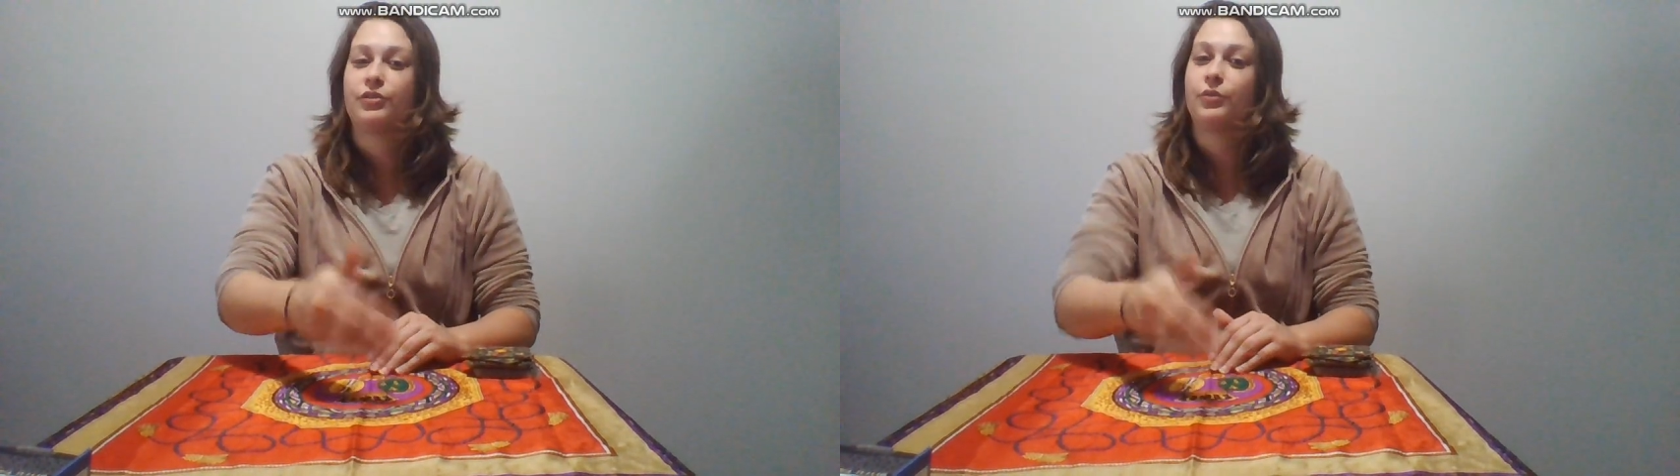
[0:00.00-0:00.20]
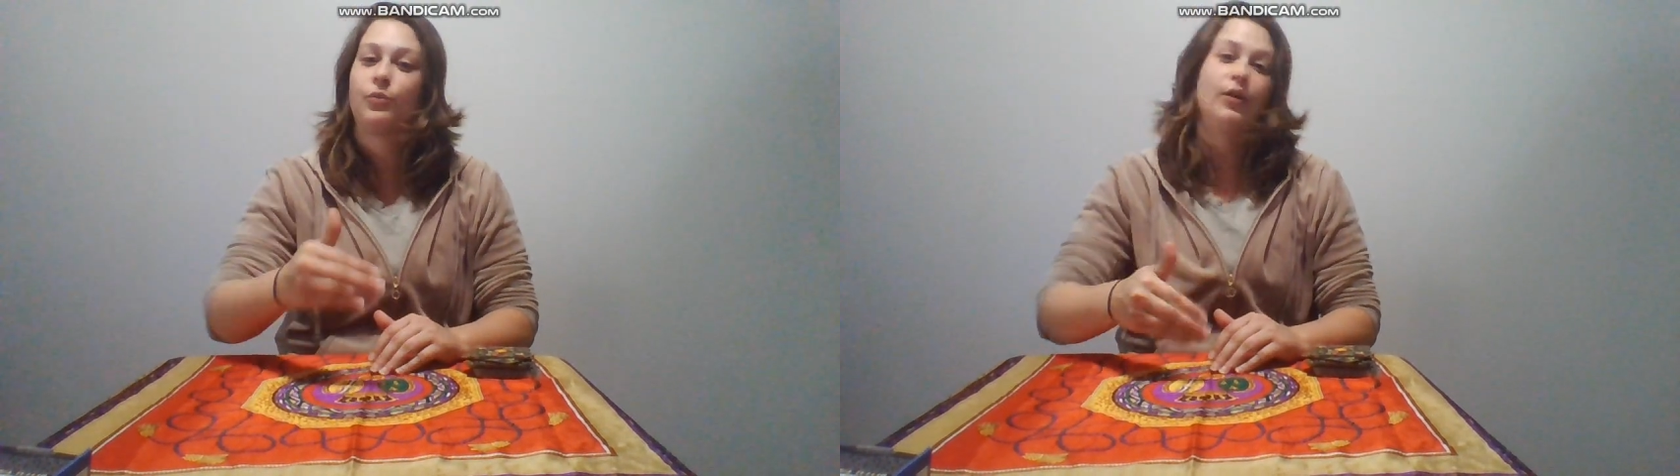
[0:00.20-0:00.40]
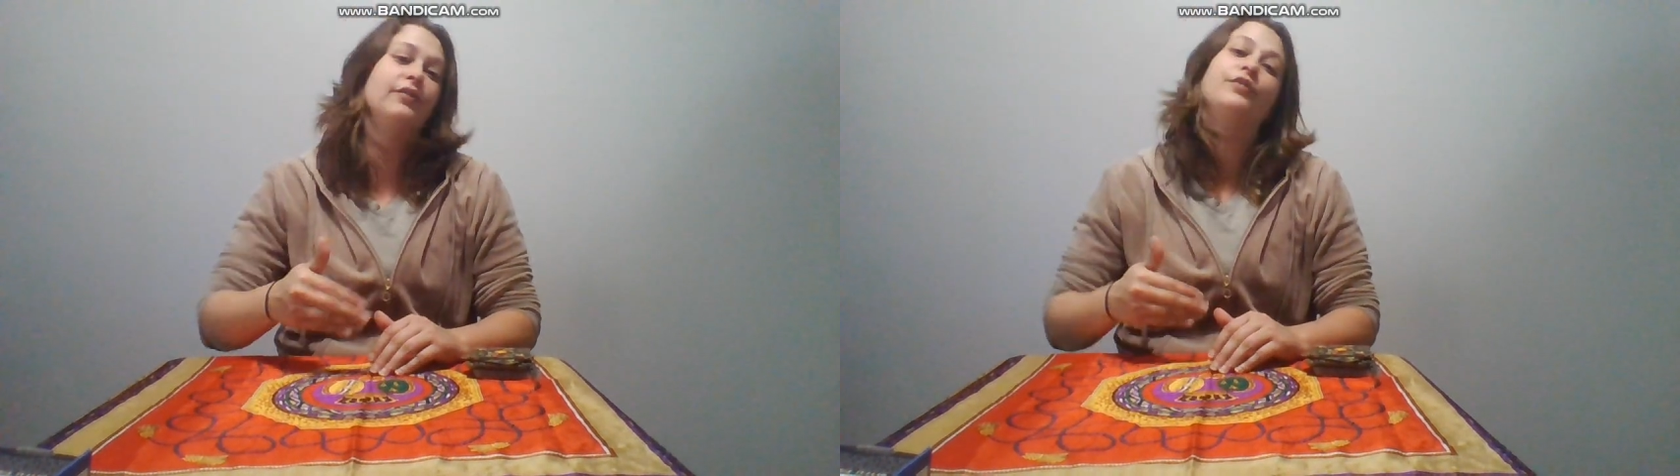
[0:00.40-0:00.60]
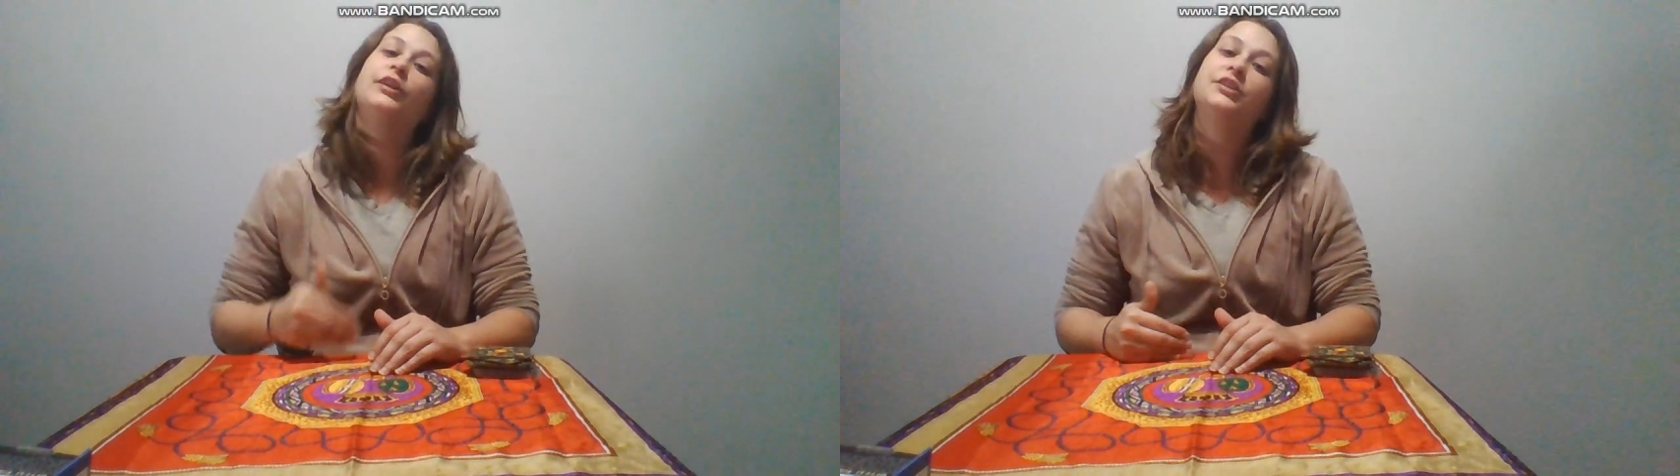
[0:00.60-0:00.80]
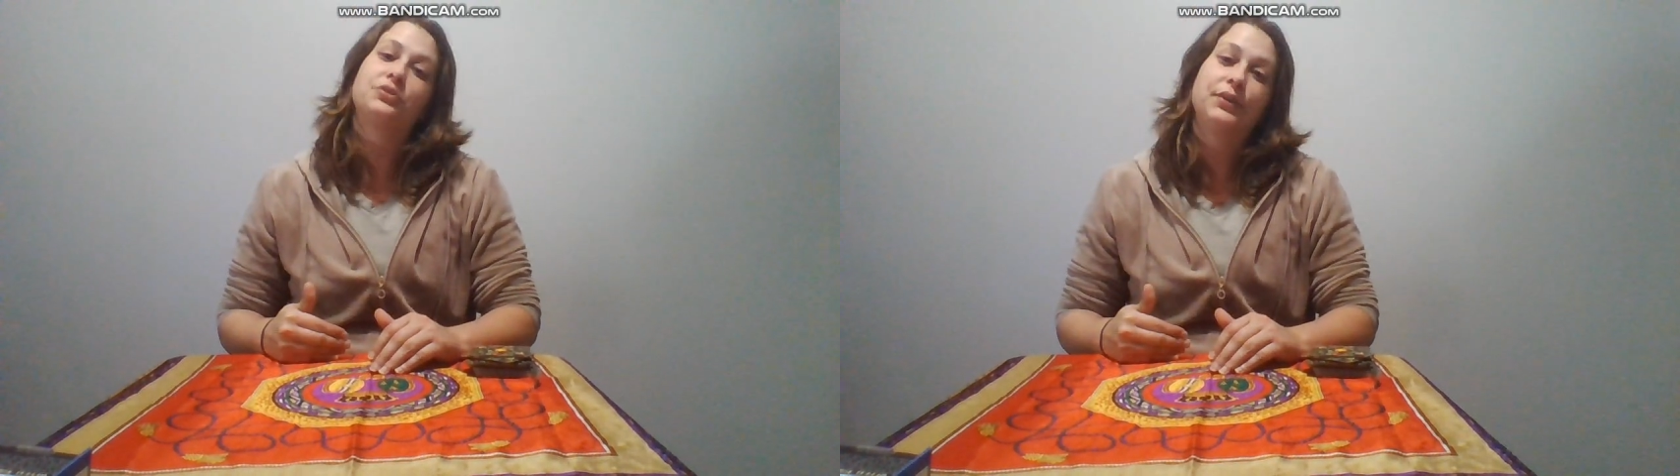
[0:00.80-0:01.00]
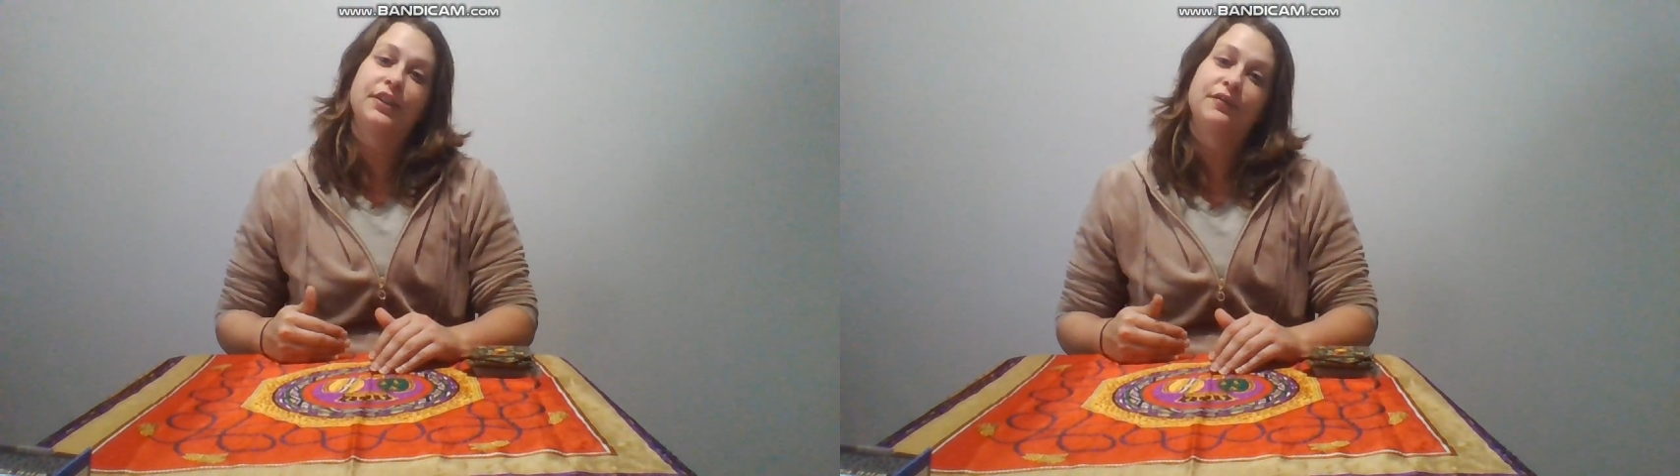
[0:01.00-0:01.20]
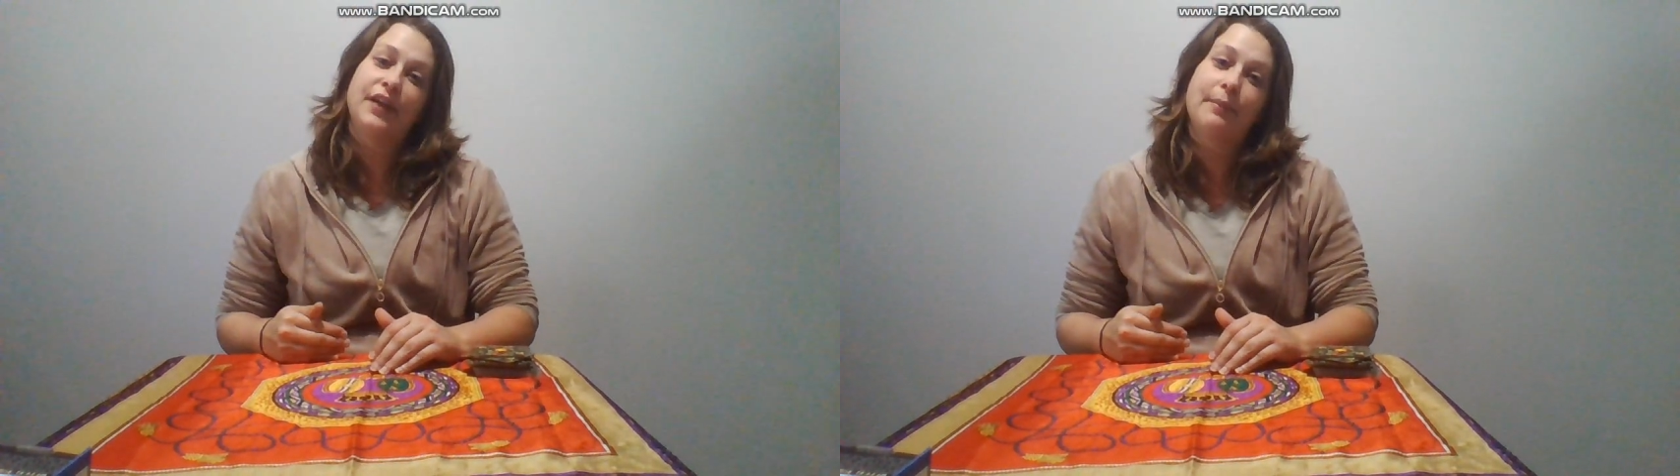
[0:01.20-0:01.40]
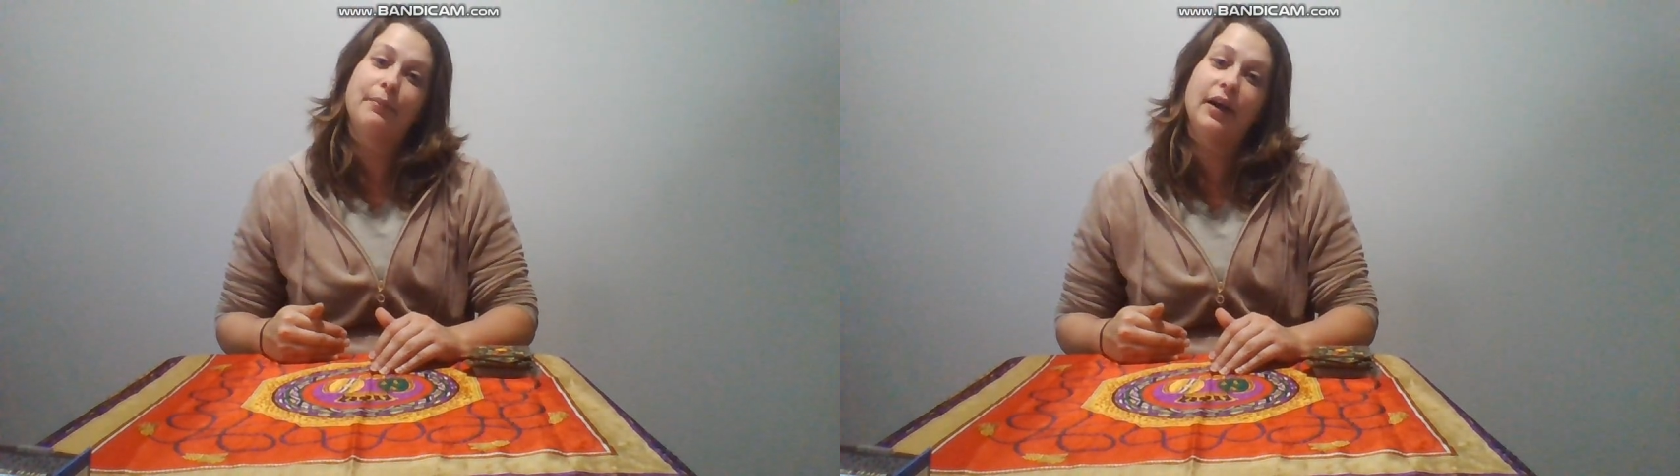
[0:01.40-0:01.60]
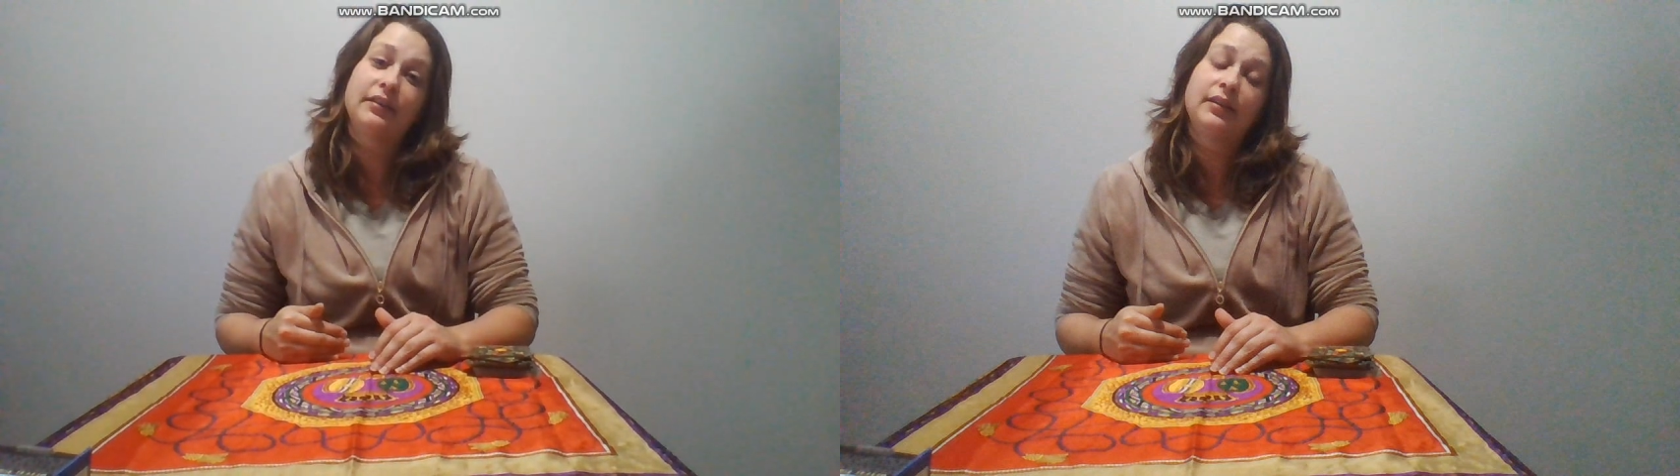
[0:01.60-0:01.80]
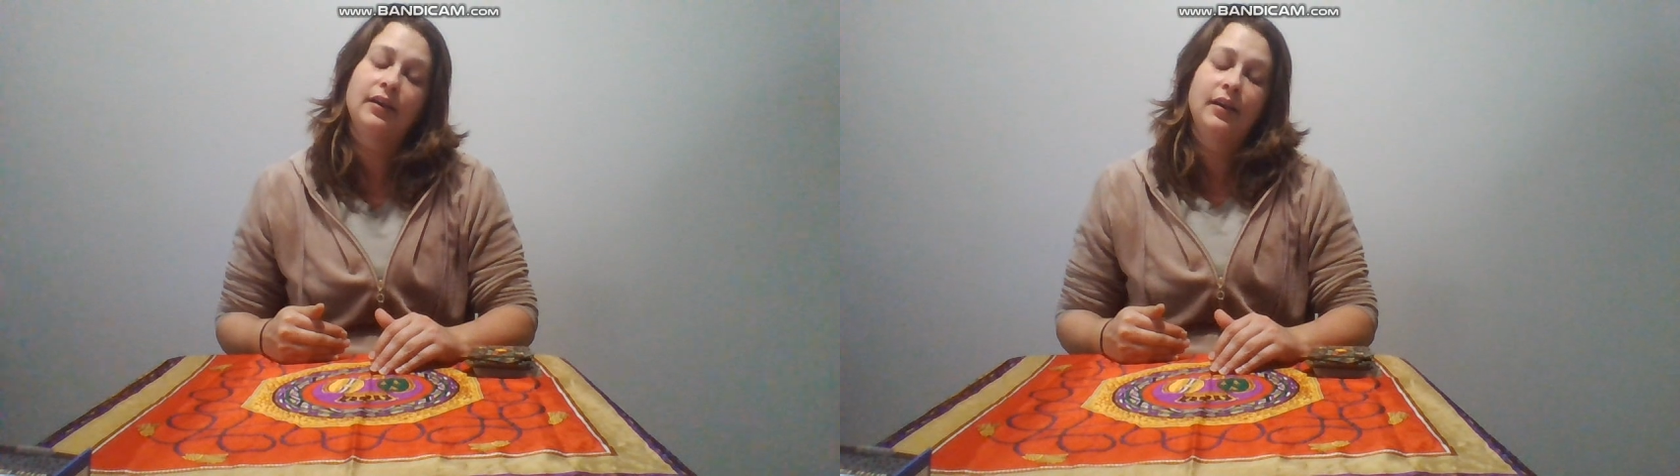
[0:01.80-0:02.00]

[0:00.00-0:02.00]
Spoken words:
1 for each week of that month.